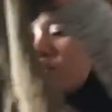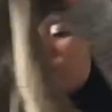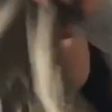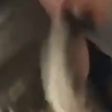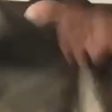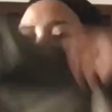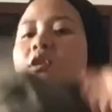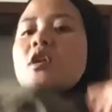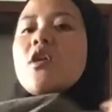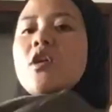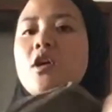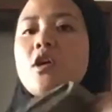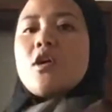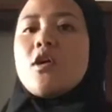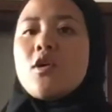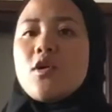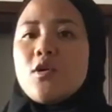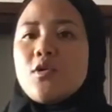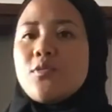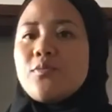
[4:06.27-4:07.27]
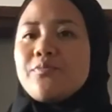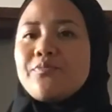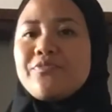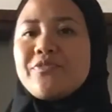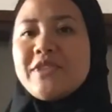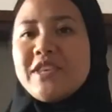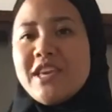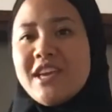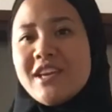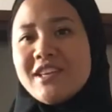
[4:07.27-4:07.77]
so
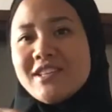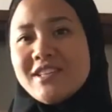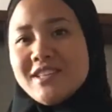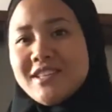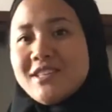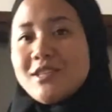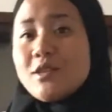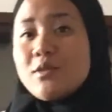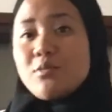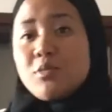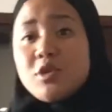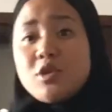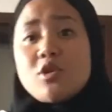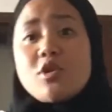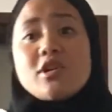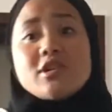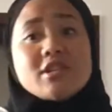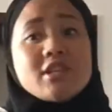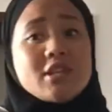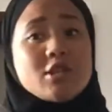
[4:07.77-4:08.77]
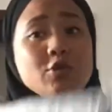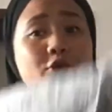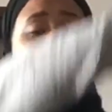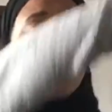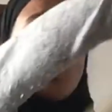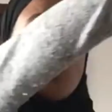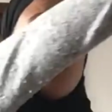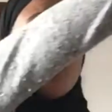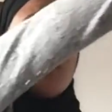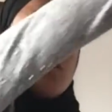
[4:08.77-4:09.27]
yes because it's
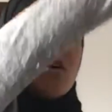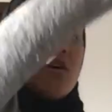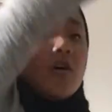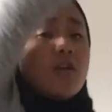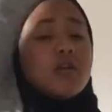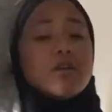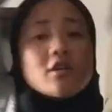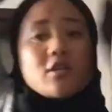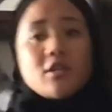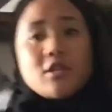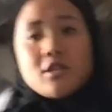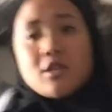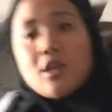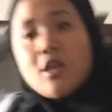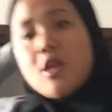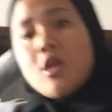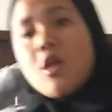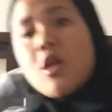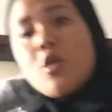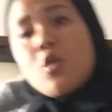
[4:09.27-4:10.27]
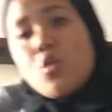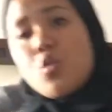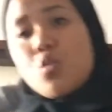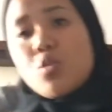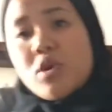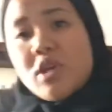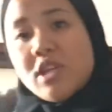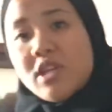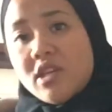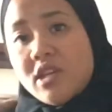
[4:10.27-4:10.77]
fall in Holland
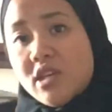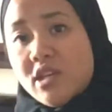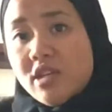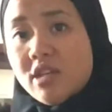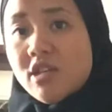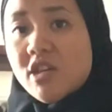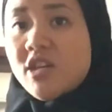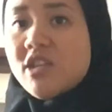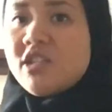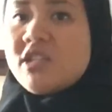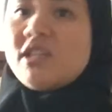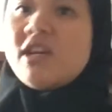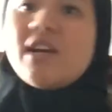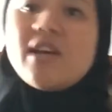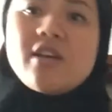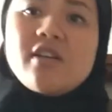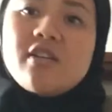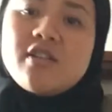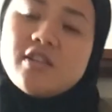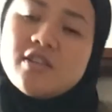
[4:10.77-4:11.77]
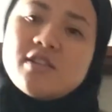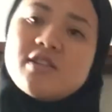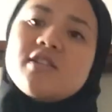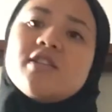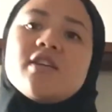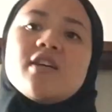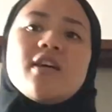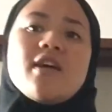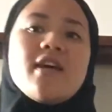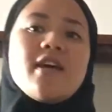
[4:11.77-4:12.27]
we need a jacket
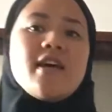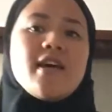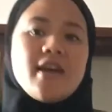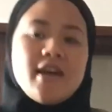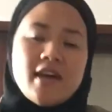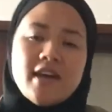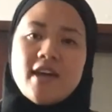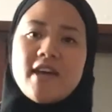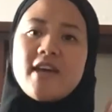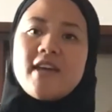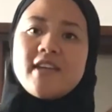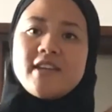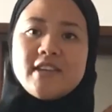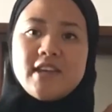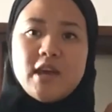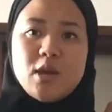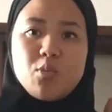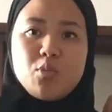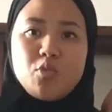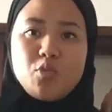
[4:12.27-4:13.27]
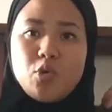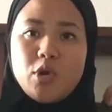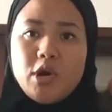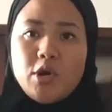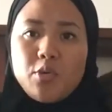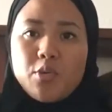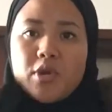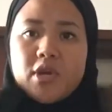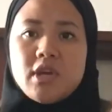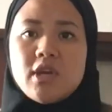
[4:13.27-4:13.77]
and I'm
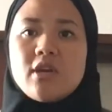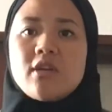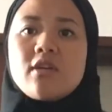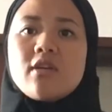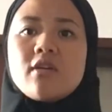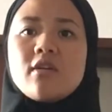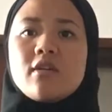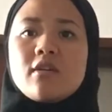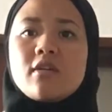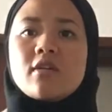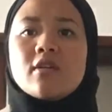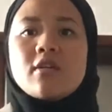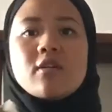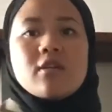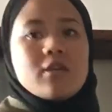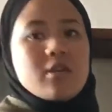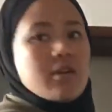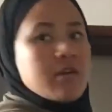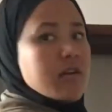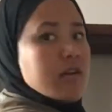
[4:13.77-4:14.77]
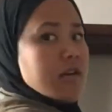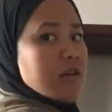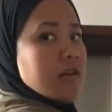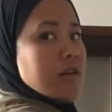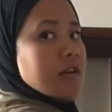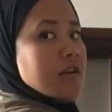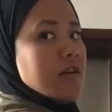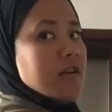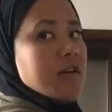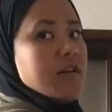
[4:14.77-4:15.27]
wearing
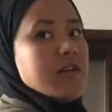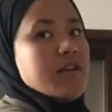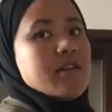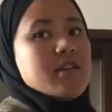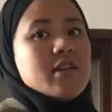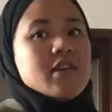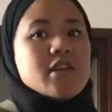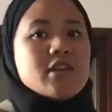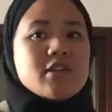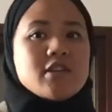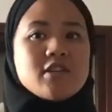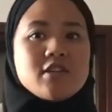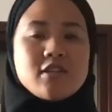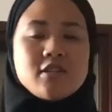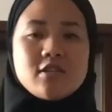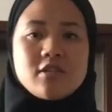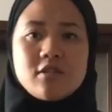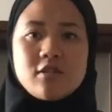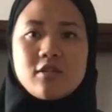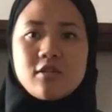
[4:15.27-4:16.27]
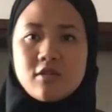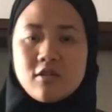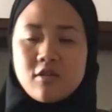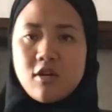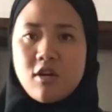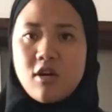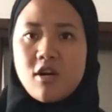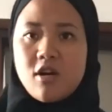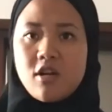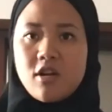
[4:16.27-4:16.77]
this
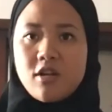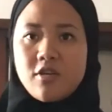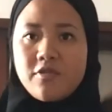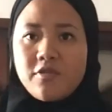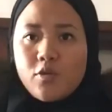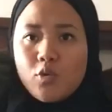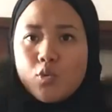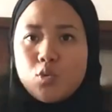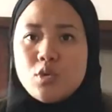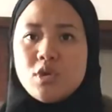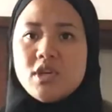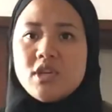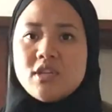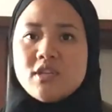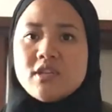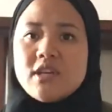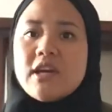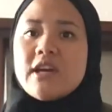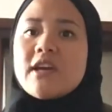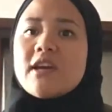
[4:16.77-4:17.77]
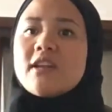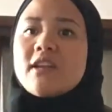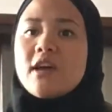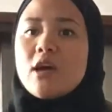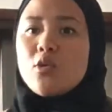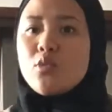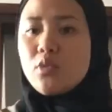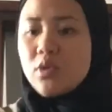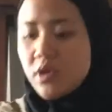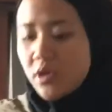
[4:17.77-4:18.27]
olive green jacket
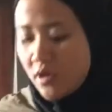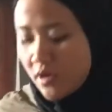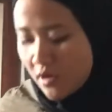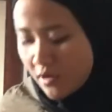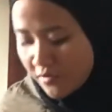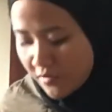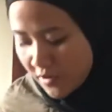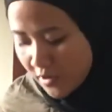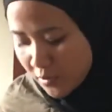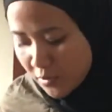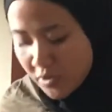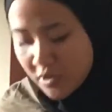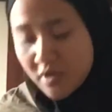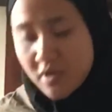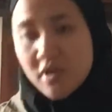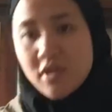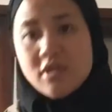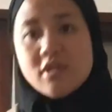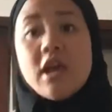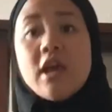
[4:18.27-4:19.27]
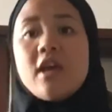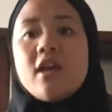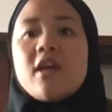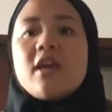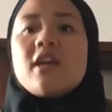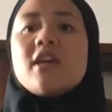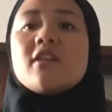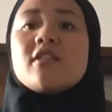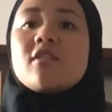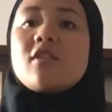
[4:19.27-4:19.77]
I really love it because
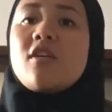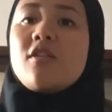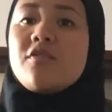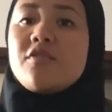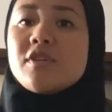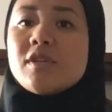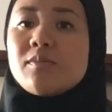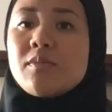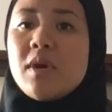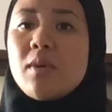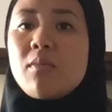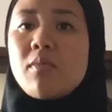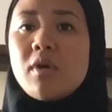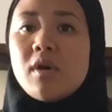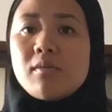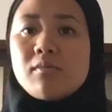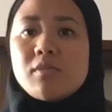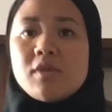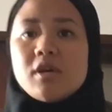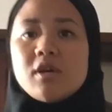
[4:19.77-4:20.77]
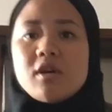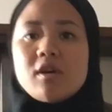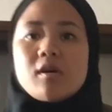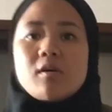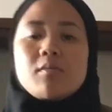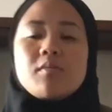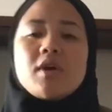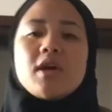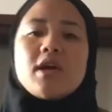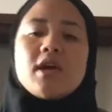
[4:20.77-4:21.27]
it covers my bum
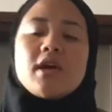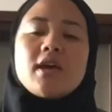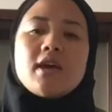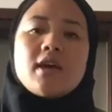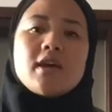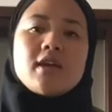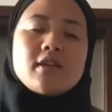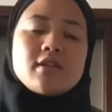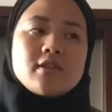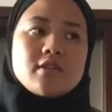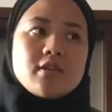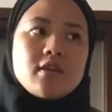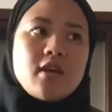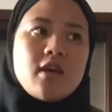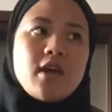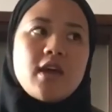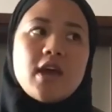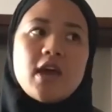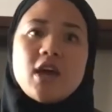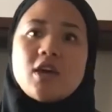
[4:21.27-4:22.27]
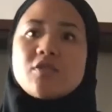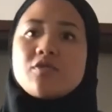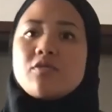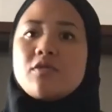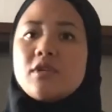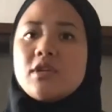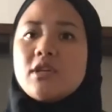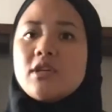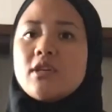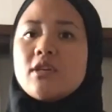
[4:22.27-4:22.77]
bum and
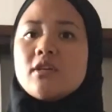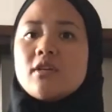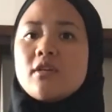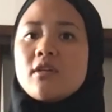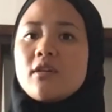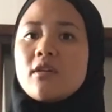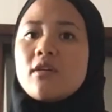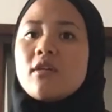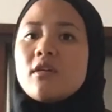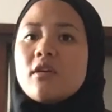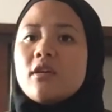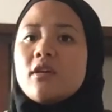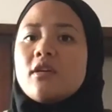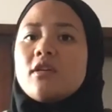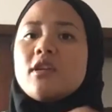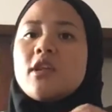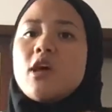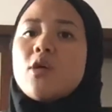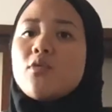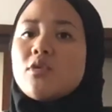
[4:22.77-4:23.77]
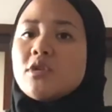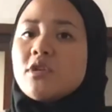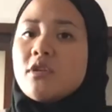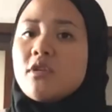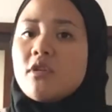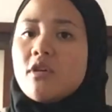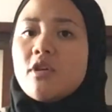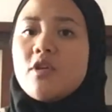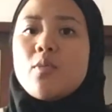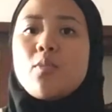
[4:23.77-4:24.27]
actually there is
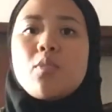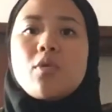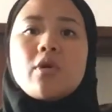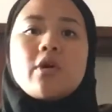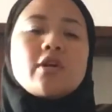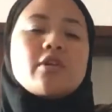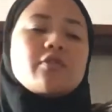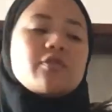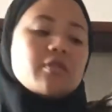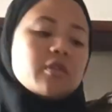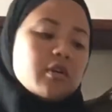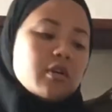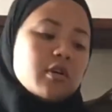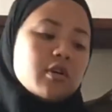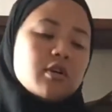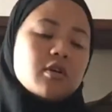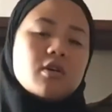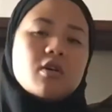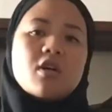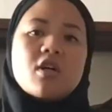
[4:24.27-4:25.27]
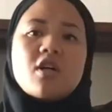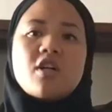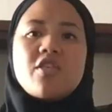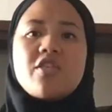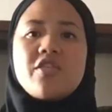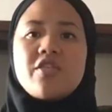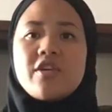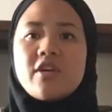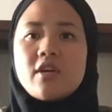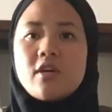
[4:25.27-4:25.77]
another part, uh, a
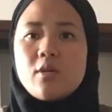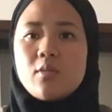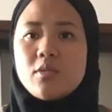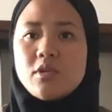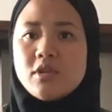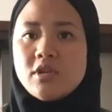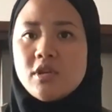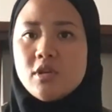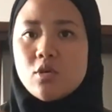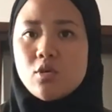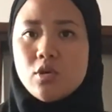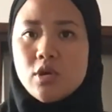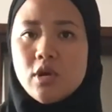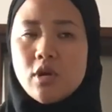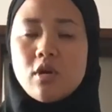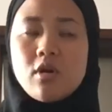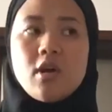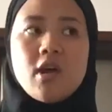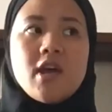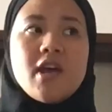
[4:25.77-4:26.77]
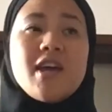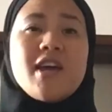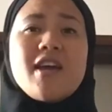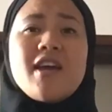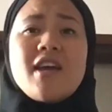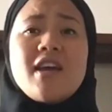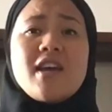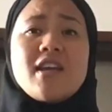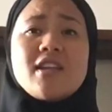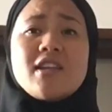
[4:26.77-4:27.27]
thicker material,
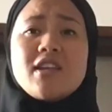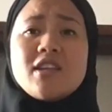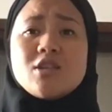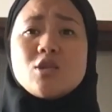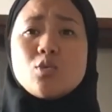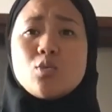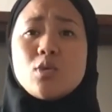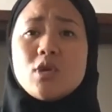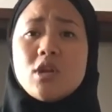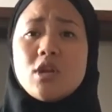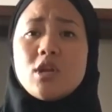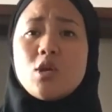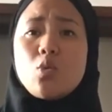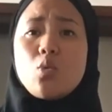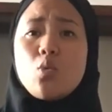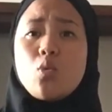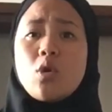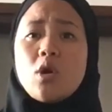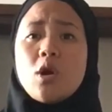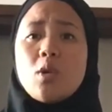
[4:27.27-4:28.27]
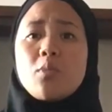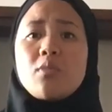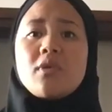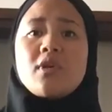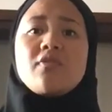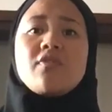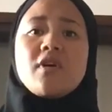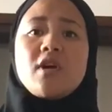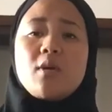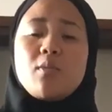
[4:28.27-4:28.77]
and it's really warm
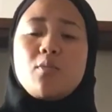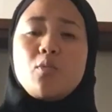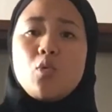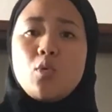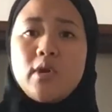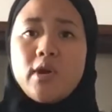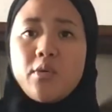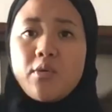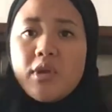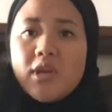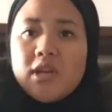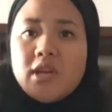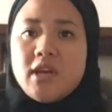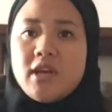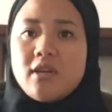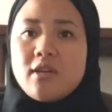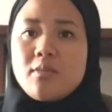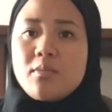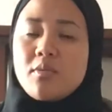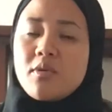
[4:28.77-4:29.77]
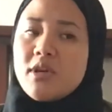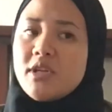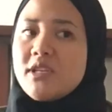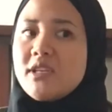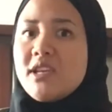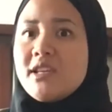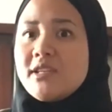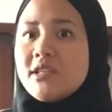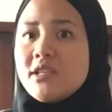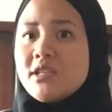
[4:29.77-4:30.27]
if I'm wearing that, but
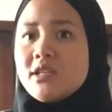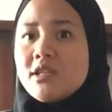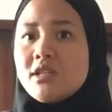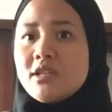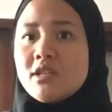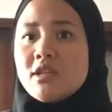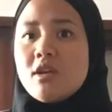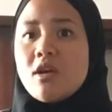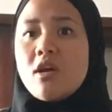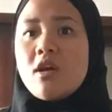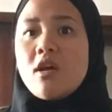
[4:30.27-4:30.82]
that's